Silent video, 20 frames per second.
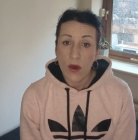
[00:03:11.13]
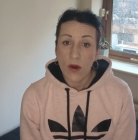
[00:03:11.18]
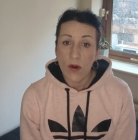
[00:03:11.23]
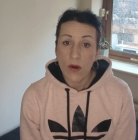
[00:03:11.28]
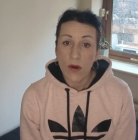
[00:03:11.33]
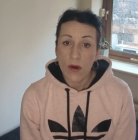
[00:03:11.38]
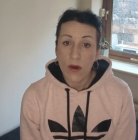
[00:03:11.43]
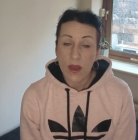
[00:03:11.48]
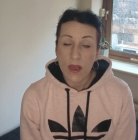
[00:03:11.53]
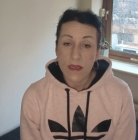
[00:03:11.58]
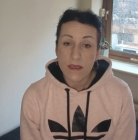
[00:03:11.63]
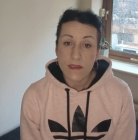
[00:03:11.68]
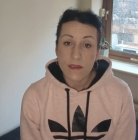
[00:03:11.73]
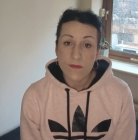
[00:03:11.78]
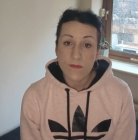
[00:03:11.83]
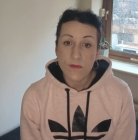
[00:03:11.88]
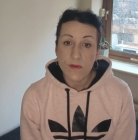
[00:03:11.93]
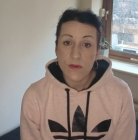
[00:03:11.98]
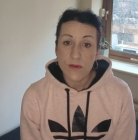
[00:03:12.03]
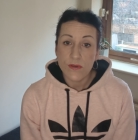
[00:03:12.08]
uh, has
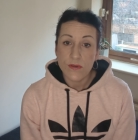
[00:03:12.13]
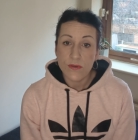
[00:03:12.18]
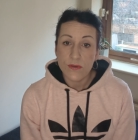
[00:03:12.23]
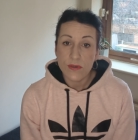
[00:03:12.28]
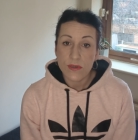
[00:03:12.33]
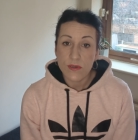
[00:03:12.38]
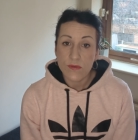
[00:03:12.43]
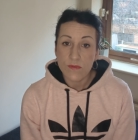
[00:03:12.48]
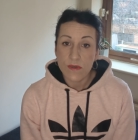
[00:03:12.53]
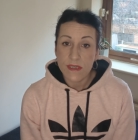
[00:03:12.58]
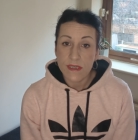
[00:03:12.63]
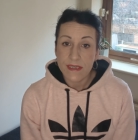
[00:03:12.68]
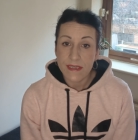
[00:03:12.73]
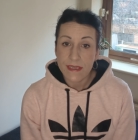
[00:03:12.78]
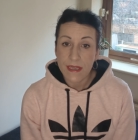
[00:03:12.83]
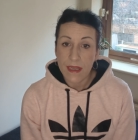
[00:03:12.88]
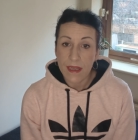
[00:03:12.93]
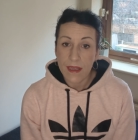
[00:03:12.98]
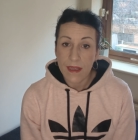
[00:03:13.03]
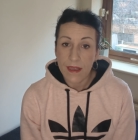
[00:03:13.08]
fused with
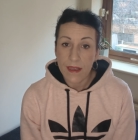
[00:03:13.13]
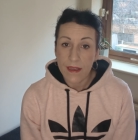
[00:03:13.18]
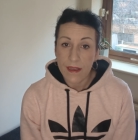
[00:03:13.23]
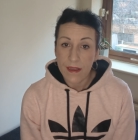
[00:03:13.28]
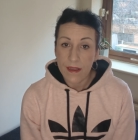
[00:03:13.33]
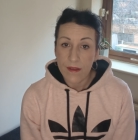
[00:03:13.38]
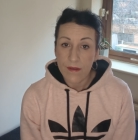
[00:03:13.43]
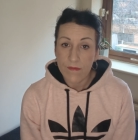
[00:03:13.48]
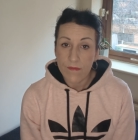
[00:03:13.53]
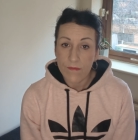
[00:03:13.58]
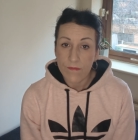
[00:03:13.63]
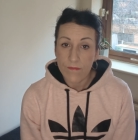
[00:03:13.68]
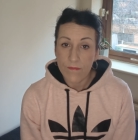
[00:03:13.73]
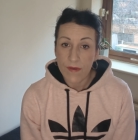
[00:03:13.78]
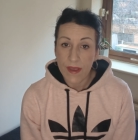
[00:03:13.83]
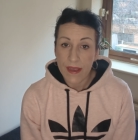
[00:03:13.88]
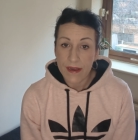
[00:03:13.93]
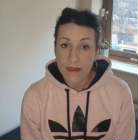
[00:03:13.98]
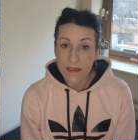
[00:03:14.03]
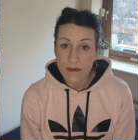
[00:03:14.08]
the
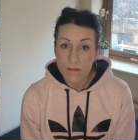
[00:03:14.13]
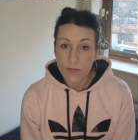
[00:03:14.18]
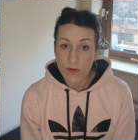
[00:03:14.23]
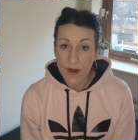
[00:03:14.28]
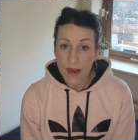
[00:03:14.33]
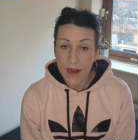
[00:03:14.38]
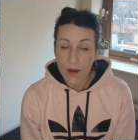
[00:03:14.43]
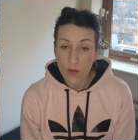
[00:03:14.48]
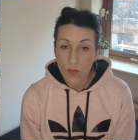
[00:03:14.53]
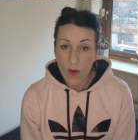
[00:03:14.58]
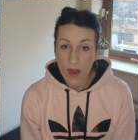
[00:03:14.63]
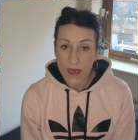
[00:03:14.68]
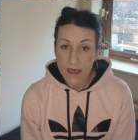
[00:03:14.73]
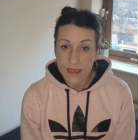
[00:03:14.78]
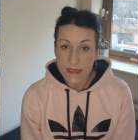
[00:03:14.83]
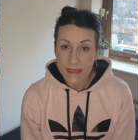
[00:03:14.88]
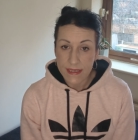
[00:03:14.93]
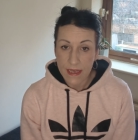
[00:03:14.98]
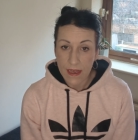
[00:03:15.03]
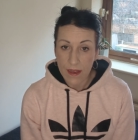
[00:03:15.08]
vertebrae on, right
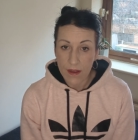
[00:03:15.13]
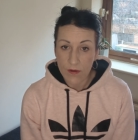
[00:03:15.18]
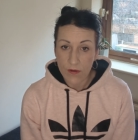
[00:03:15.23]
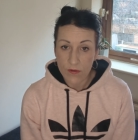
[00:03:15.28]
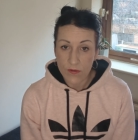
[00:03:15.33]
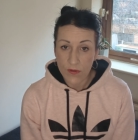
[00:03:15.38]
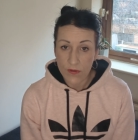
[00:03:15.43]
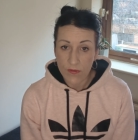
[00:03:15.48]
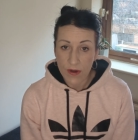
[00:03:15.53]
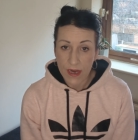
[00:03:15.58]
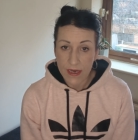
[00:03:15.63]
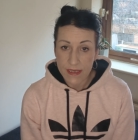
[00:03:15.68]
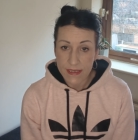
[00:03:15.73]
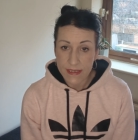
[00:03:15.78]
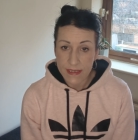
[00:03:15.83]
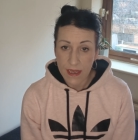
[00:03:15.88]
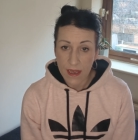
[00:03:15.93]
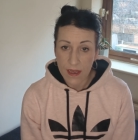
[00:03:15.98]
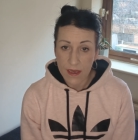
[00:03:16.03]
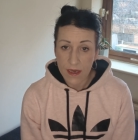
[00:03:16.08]
on the right
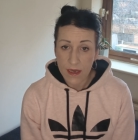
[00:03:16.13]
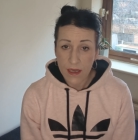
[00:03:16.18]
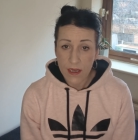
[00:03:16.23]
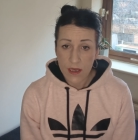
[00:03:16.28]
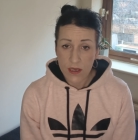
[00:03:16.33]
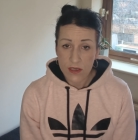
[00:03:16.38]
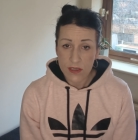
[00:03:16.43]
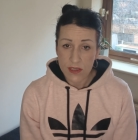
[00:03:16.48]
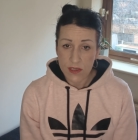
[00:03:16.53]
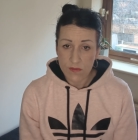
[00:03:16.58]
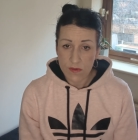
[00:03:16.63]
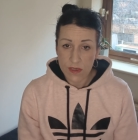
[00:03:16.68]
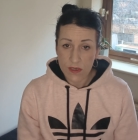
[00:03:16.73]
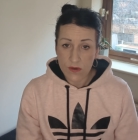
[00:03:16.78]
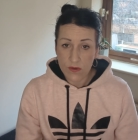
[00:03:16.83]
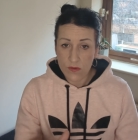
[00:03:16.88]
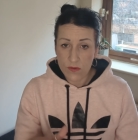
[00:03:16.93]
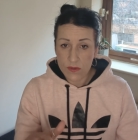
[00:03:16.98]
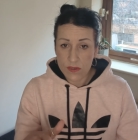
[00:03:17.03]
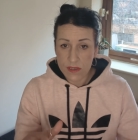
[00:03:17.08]
side, so it
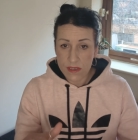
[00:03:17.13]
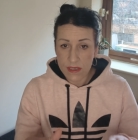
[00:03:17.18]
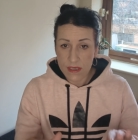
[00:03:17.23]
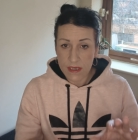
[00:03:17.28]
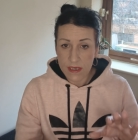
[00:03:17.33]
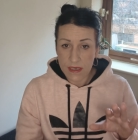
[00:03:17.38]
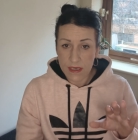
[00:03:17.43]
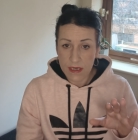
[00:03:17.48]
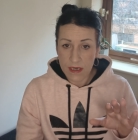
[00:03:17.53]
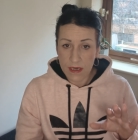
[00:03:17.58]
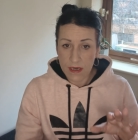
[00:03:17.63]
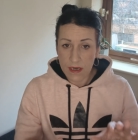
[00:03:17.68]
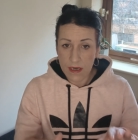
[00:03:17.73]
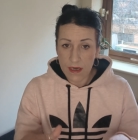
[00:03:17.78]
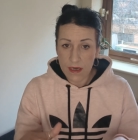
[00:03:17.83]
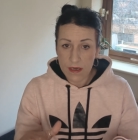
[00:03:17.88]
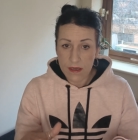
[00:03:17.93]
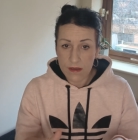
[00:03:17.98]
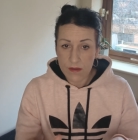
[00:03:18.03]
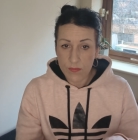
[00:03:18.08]
causing in a
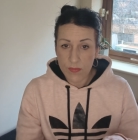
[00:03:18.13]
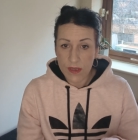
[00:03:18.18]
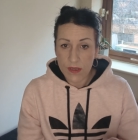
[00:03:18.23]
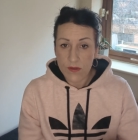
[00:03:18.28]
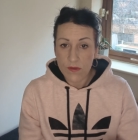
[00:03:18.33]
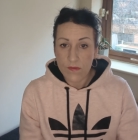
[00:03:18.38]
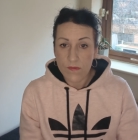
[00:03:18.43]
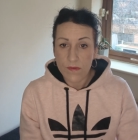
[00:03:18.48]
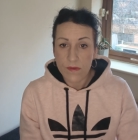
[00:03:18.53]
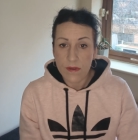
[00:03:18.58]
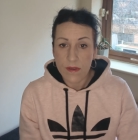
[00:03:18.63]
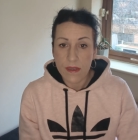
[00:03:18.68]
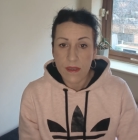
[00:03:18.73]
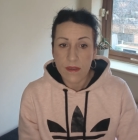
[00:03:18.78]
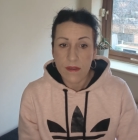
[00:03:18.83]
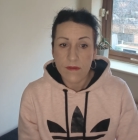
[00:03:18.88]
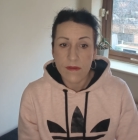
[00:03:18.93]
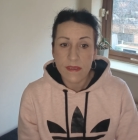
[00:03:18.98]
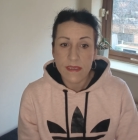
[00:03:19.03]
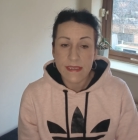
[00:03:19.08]
little bit of
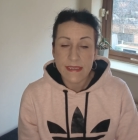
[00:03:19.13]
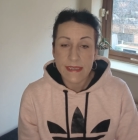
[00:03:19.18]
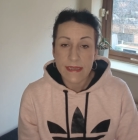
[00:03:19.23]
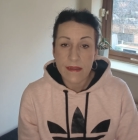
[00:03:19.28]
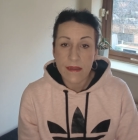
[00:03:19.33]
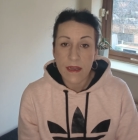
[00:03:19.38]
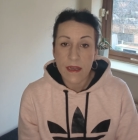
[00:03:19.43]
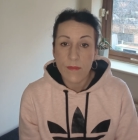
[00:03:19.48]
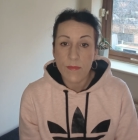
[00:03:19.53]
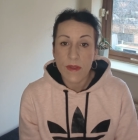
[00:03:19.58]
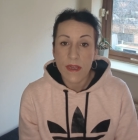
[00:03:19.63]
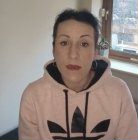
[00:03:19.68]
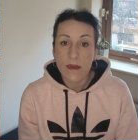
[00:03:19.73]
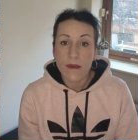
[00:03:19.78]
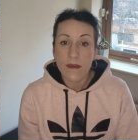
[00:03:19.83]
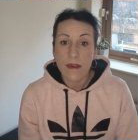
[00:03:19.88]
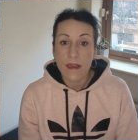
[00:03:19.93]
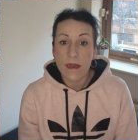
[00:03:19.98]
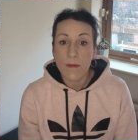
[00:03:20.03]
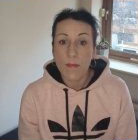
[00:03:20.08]
uh, disalignment
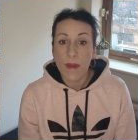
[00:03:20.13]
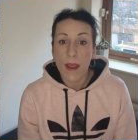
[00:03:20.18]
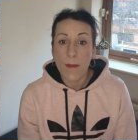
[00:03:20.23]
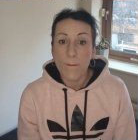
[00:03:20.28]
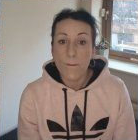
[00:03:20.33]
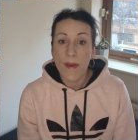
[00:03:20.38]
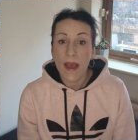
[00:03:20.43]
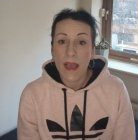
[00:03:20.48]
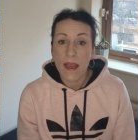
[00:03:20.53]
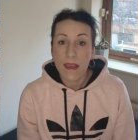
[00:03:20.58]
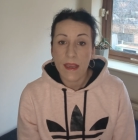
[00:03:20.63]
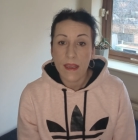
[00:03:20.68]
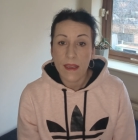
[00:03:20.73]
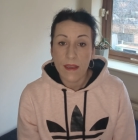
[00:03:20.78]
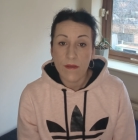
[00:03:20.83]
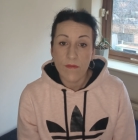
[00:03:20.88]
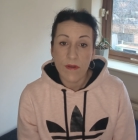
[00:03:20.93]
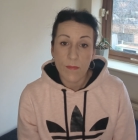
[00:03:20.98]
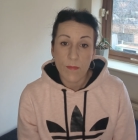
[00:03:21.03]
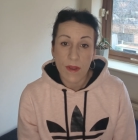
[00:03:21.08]
in my back.
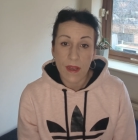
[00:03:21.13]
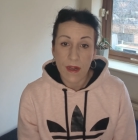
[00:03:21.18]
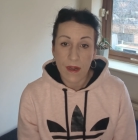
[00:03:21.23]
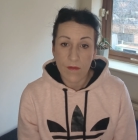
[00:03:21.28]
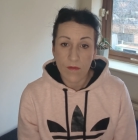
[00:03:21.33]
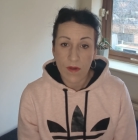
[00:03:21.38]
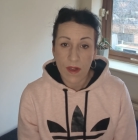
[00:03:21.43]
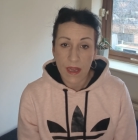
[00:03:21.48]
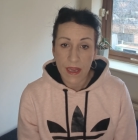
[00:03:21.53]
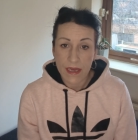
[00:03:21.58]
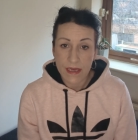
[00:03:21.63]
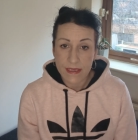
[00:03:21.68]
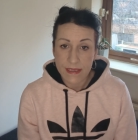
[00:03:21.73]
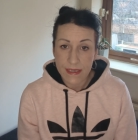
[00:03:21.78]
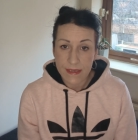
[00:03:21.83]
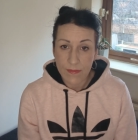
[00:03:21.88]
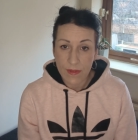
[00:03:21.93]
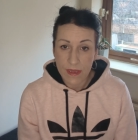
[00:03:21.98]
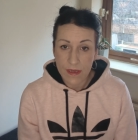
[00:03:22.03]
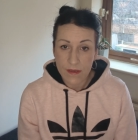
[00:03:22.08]
Even my left leg is
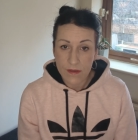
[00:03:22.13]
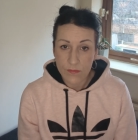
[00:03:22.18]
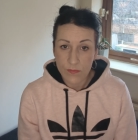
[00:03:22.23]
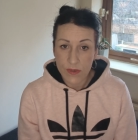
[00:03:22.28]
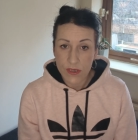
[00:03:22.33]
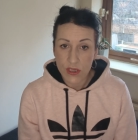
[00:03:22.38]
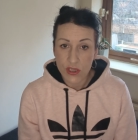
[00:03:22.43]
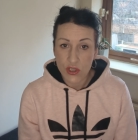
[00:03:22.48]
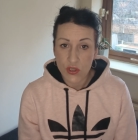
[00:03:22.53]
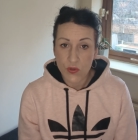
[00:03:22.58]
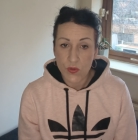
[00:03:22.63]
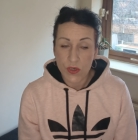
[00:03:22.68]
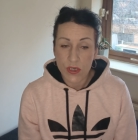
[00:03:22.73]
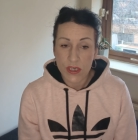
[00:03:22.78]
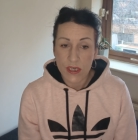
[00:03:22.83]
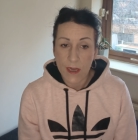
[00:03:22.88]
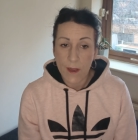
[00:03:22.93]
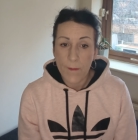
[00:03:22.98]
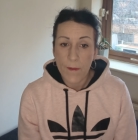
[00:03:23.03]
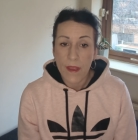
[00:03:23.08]
a little bit
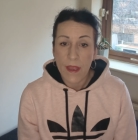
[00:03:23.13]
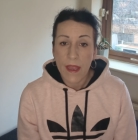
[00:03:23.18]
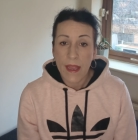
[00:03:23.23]
shorter,